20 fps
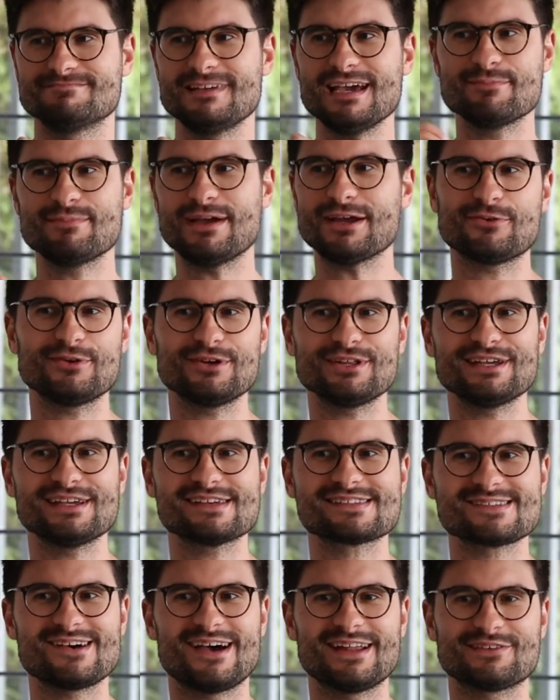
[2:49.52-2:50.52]
yeah, make really
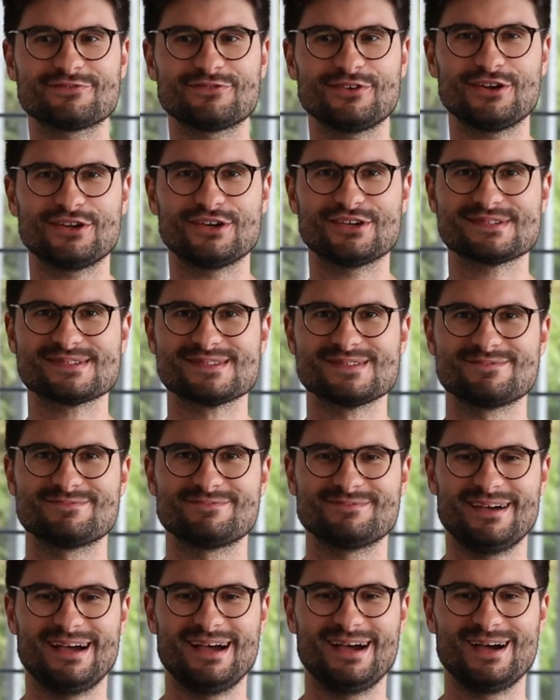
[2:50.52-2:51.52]
exciting photos.
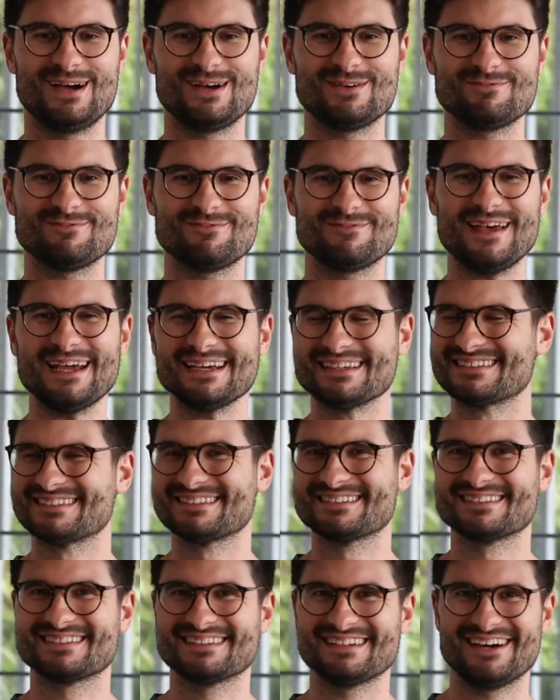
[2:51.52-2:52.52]

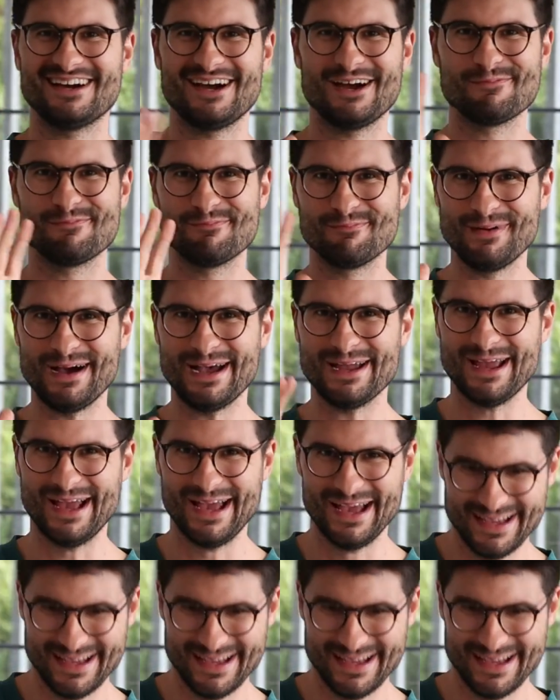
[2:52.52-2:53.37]
Thanks. All right, bye.